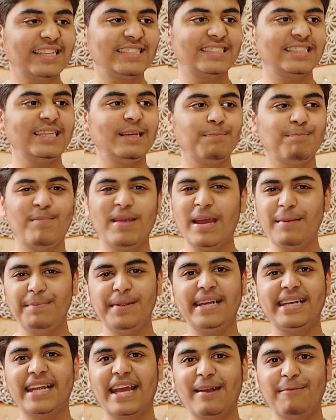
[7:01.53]
Let's see,
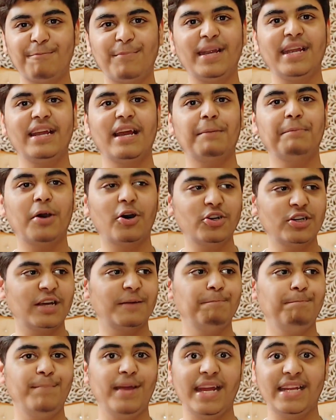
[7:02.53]
maybe it can bring about
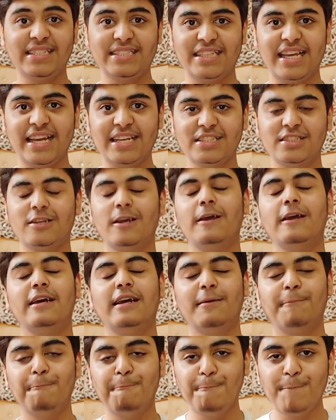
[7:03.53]
a big change.
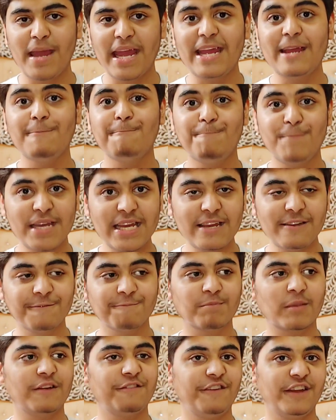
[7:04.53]

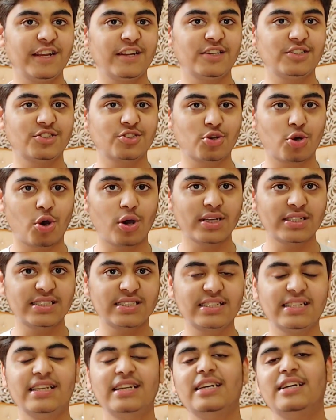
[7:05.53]
Maybe, fingers
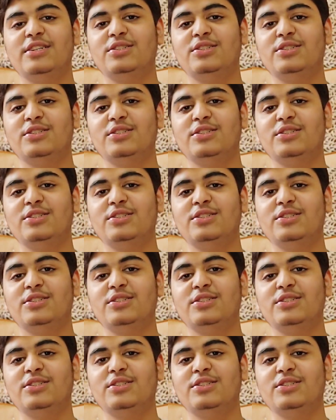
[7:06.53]
crossed.